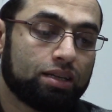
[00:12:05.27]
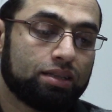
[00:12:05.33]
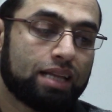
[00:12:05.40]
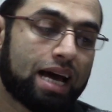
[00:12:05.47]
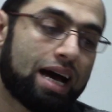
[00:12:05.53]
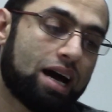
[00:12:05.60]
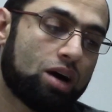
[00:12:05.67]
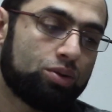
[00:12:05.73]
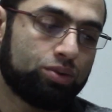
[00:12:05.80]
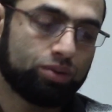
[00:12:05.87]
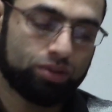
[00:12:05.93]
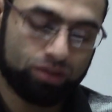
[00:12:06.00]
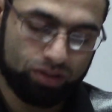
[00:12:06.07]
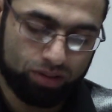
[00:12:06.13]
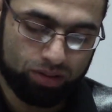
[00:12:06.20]
Now,
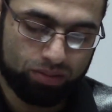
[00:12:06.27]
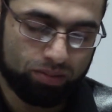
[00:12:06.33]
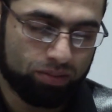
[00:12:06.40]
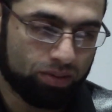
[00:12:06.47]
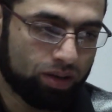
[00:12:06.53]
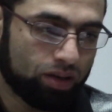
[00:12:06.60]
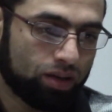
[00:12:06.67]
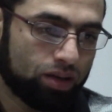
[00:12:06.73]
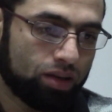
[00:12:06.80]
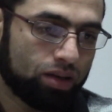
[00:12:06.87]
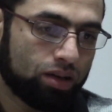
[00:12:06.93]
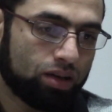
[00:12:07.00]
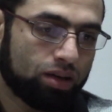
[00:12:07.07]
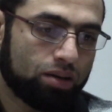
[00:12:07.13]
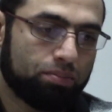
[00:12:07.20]

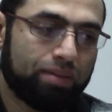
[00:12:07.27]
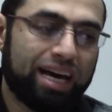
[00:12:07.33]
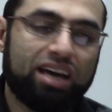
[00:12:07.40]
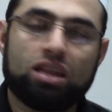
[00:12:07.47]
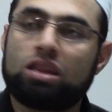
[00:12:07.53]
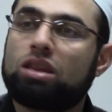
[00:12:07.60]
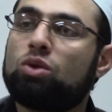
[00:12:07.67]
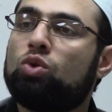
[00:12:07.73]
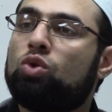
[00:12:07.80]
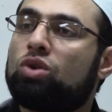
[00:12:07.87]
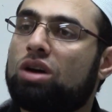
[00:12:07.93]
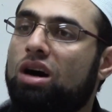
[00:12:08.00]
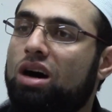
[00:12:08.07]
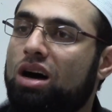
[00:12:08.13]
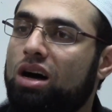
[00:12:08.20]

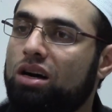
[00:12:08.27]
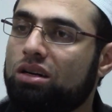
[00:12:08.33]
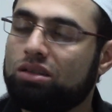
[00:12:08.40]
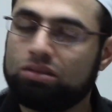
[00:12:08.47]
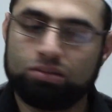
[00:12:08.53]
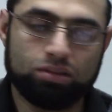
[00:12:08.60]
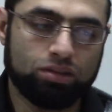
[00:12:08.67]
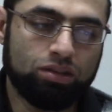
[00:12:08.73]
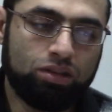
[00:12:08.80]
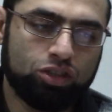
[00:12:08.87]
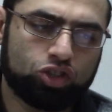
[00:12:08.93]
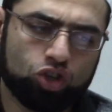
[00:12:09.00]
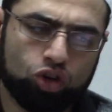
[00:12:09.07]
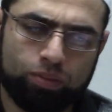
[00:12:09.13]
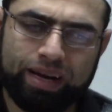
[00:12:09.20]
mahzura.
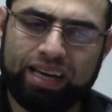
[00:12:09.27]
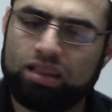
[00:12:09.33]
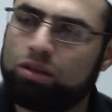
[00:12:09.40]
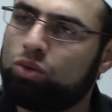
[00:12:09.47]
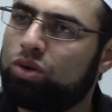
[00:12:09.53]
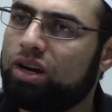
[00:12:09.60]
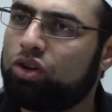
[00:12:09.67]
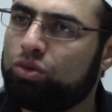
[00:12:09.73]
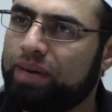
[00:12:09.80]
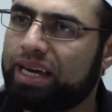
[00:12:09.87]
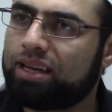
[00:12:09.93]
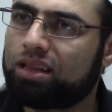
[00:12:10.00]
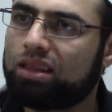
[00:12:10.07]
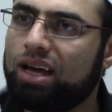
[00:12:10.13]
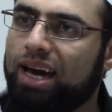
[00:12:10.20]
So mahzura, you
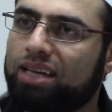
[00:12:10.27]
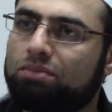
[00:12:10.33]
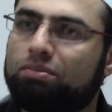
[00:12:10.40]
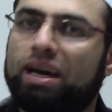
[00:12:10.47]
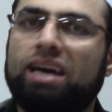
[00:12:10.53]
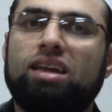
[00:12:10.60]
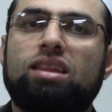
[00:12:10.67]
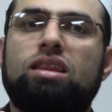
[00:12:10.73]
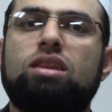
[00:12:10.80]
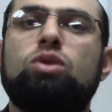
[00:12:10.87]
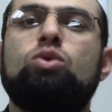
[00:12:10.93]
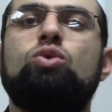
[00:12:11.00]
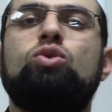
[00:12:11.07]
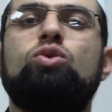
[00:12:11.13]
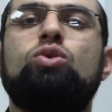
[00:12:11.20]
make it light.
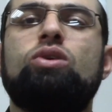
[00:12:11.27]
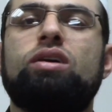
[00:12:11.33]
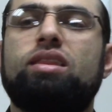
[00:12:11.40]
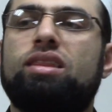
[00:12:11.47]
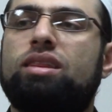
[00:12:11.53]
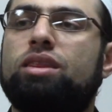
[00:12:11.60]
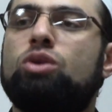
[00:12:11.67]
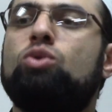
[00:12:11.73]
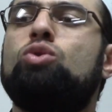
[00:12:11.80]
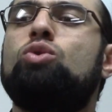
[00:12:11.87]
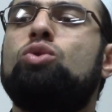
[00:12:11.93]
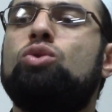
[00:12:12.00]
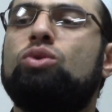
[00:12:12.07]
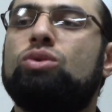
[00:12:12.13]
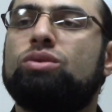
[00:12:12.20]
Mahzu,
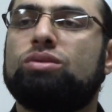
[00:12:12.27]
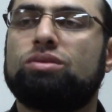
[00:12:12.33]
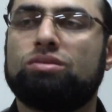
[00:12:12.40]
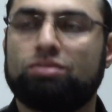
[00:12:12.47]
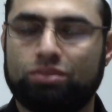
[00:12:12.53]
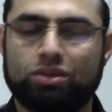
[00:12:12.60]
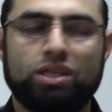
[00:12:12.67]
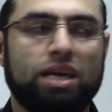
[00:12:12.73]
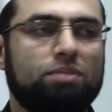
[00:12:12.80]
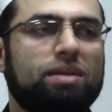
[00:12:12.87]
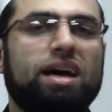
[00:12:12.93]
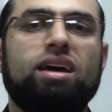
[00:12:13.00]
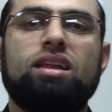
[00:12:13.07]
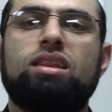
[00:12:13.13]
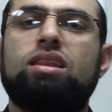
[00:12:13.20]
zu. Say
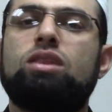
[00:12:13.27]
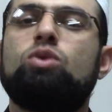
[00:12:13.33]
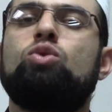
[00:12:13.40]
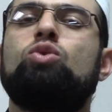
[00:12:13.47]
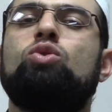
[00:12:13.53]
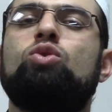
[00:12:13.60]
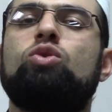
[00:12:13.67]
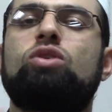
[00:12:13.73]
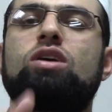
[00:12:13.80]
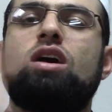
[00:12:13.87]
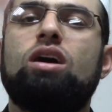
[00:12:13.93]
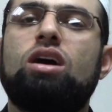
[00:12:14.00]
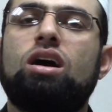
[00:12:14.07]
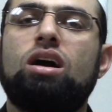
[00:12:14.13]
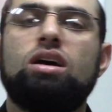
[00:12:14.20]

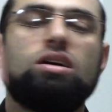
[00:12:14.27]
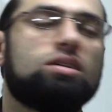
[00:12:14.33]
mahzura.